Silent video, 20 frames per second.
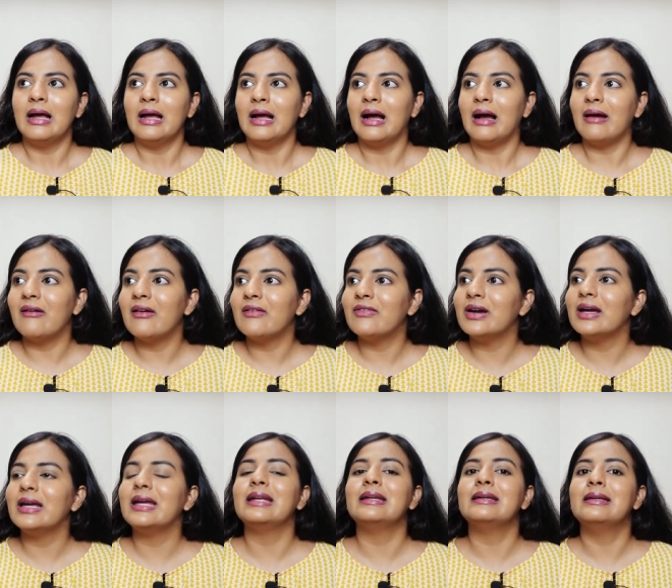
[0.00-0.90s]
However,
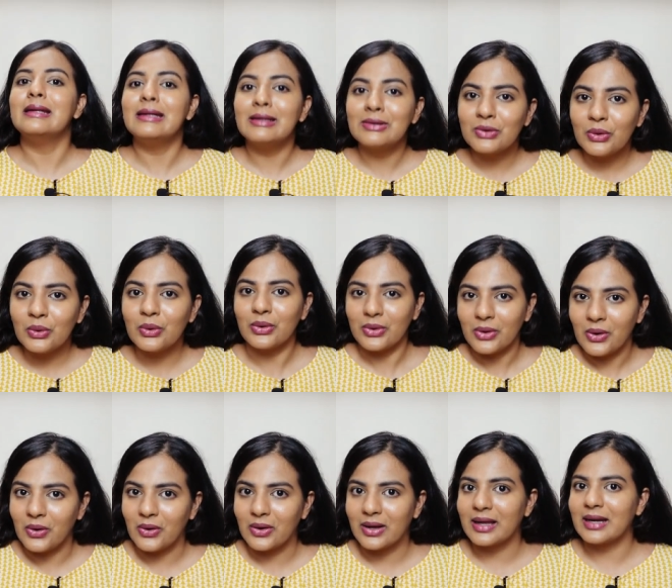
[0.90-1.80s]
it did go
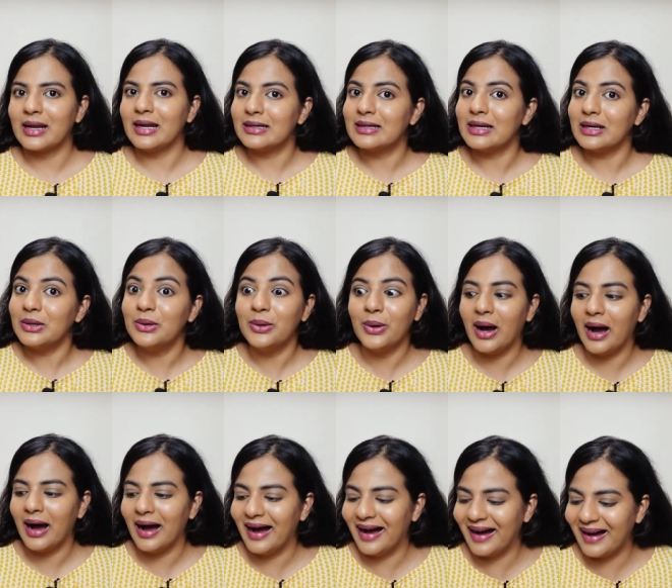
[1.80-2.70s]
wrong, and I'll tell you
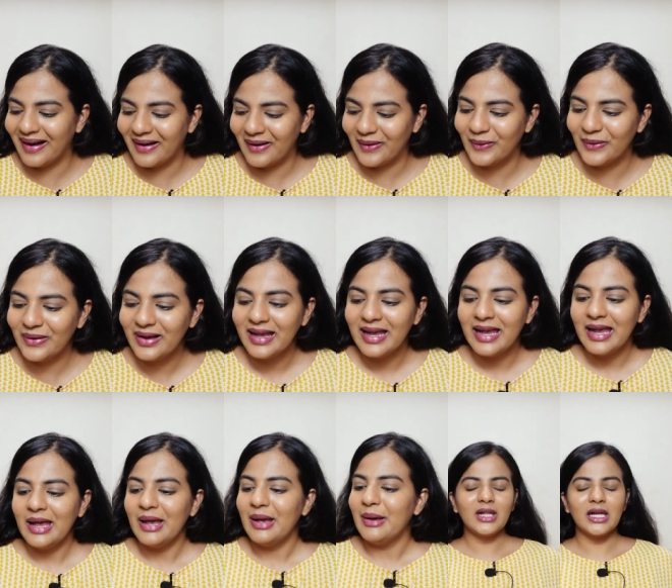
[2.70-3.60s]
how.
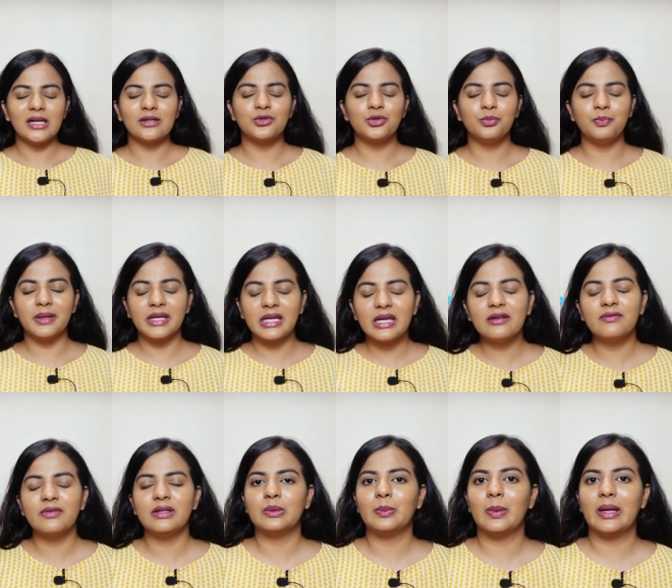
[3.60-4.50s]
To begin
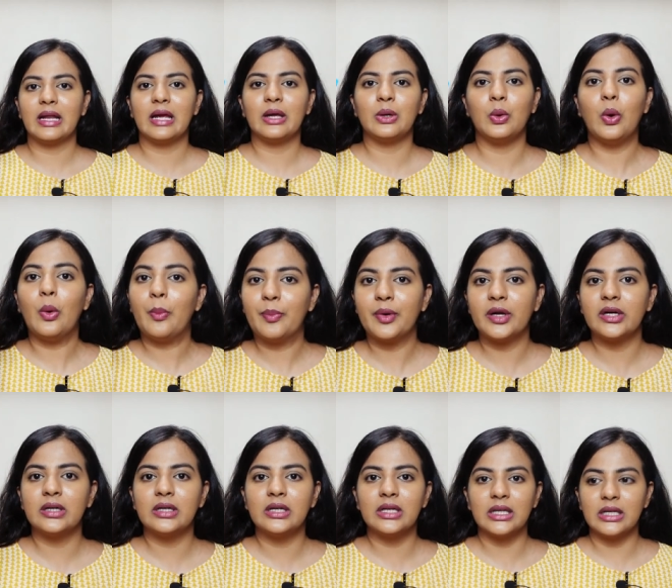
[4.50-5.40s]
with, when I
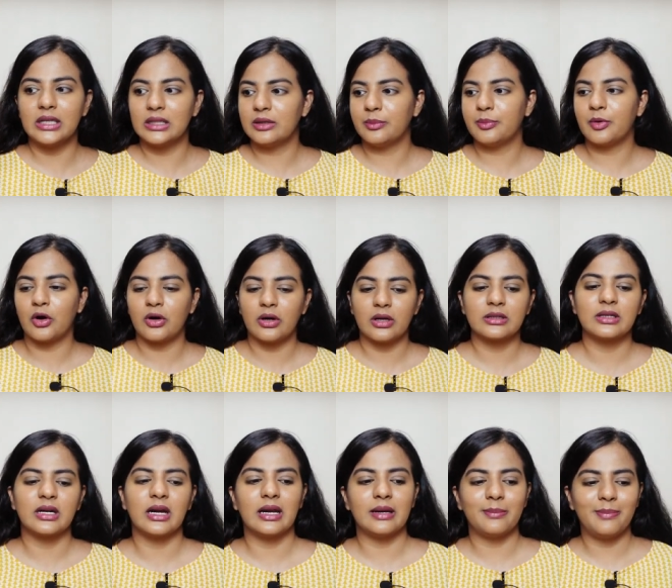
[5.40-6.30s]
opened it, the
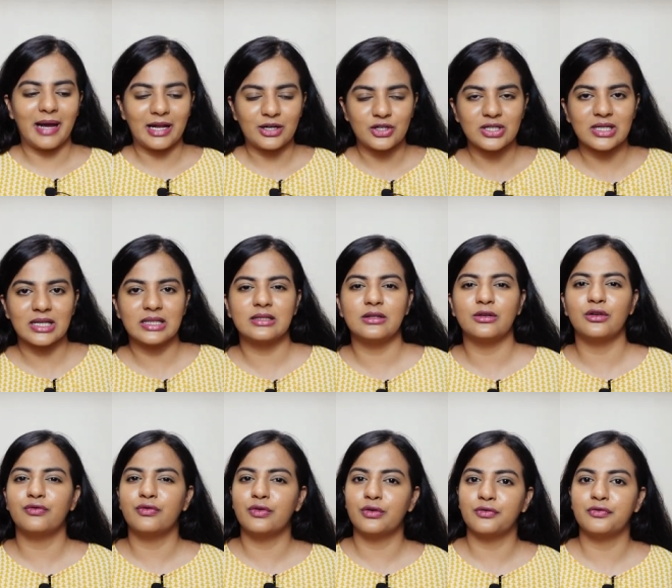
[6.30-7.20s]
product, and I patch tested
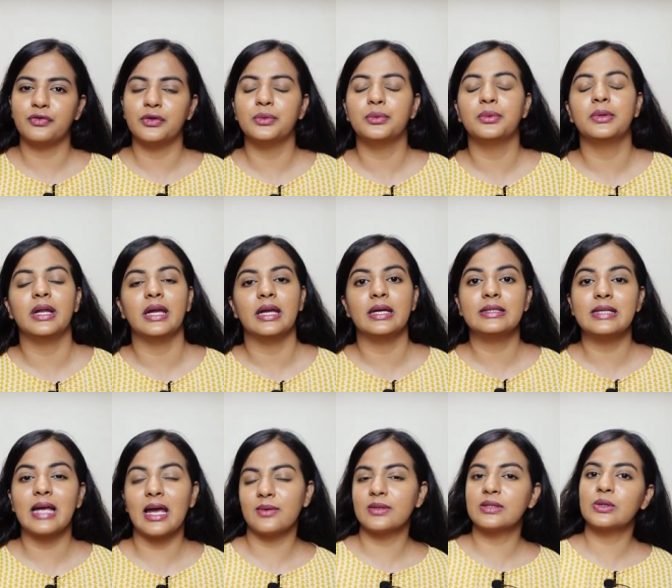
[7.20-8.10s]
it for a few days,
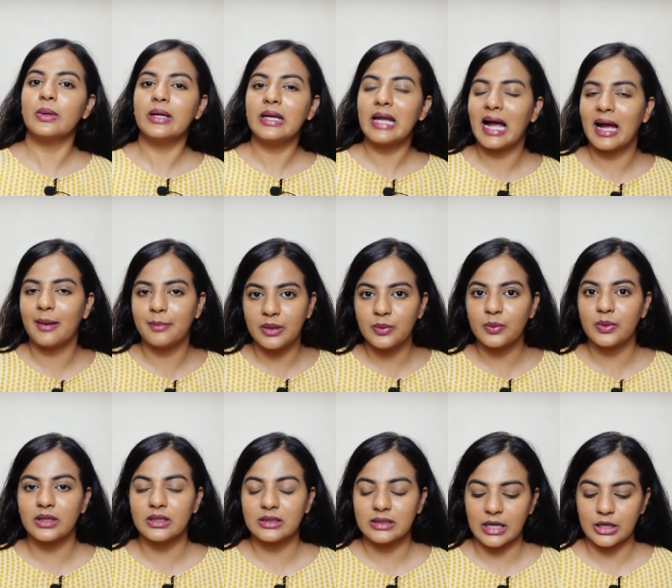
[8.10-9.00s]
I was quite happy
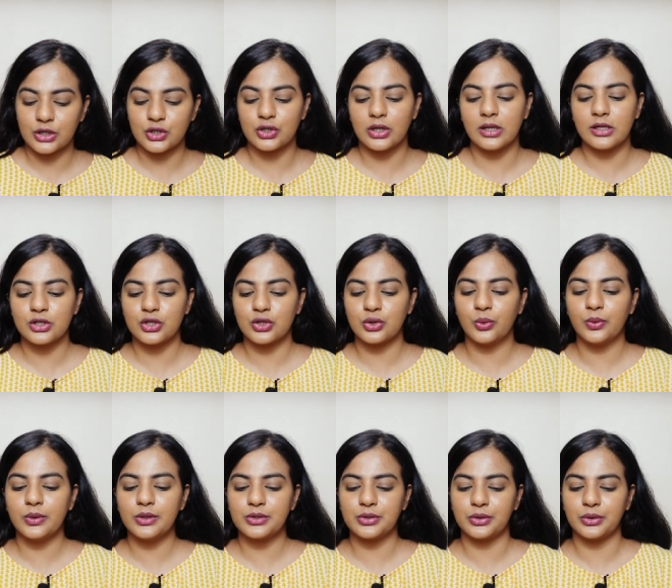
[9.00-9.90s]
with the texture. I'll
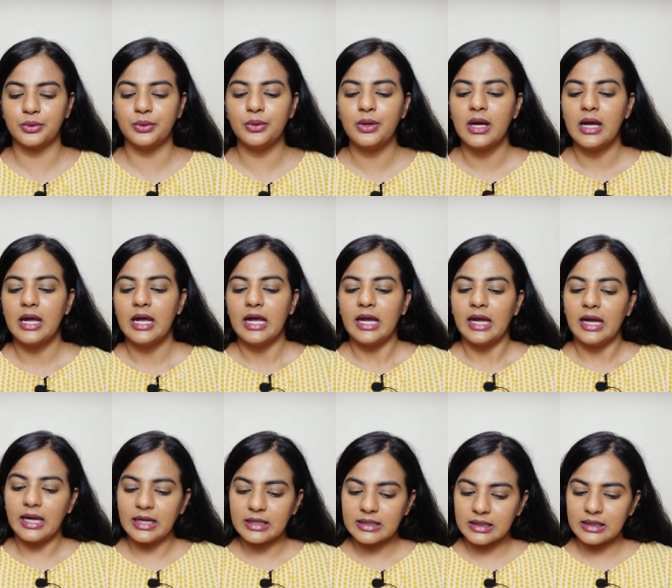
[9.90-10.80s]
show it to you.
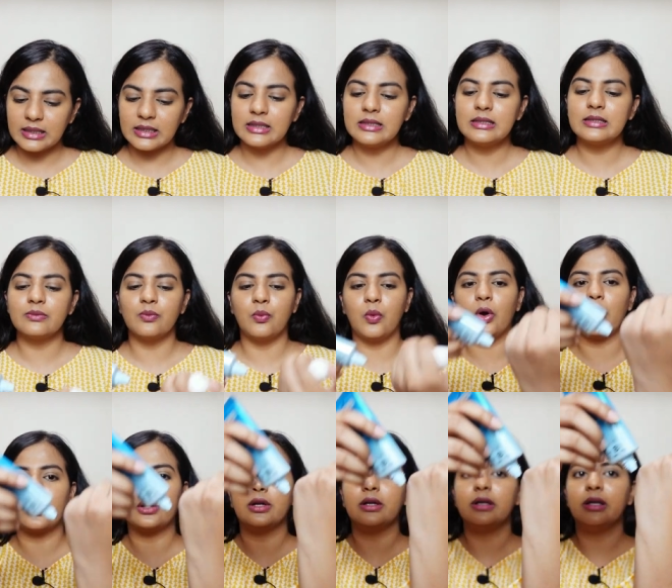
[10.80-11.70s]
It is
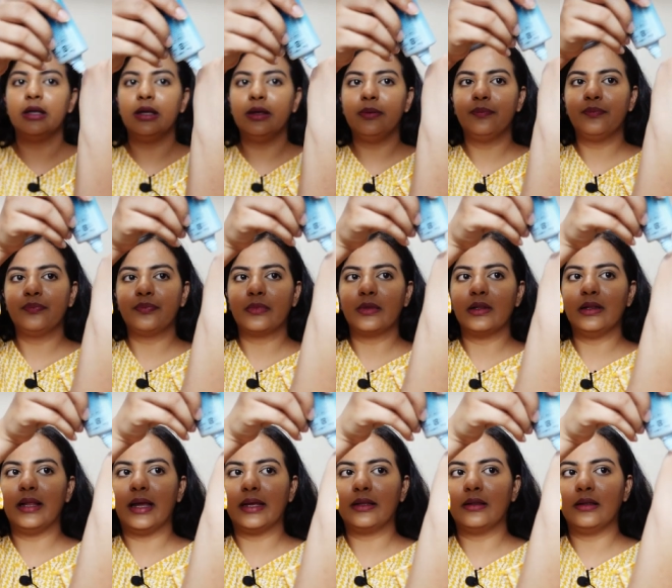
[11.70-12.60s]
watery,
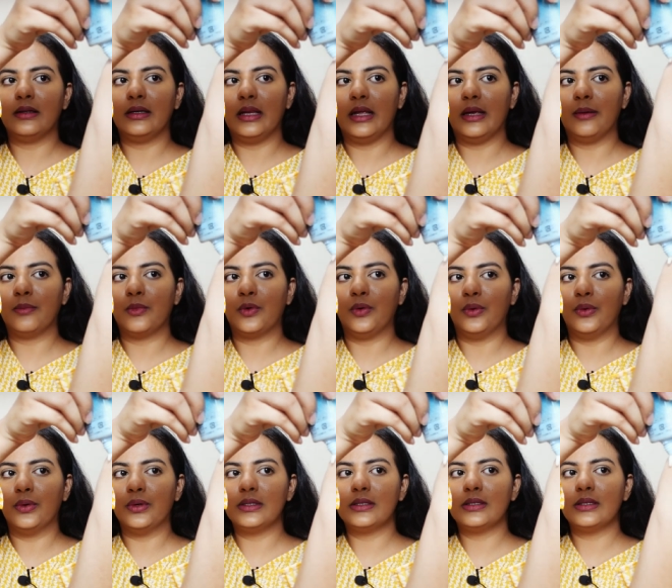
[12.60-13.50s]
like the name
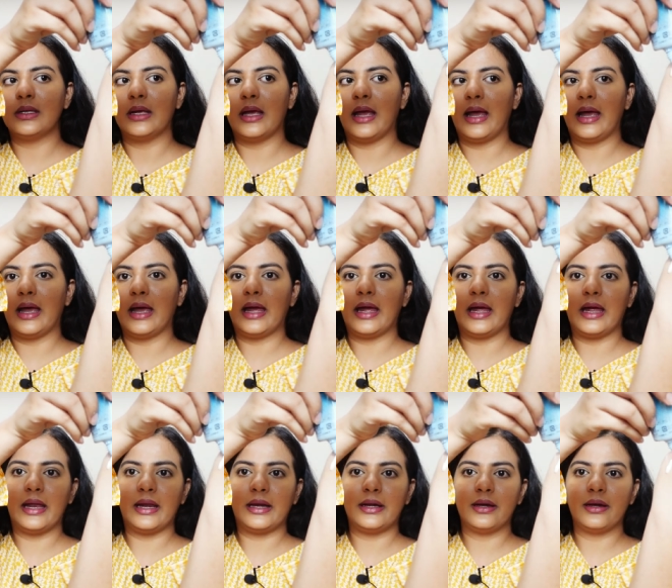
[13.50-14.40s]
goes,
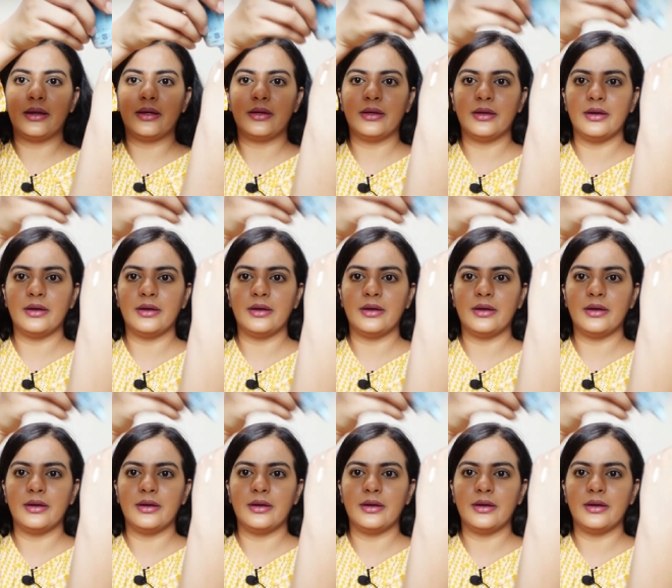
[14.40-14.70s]
and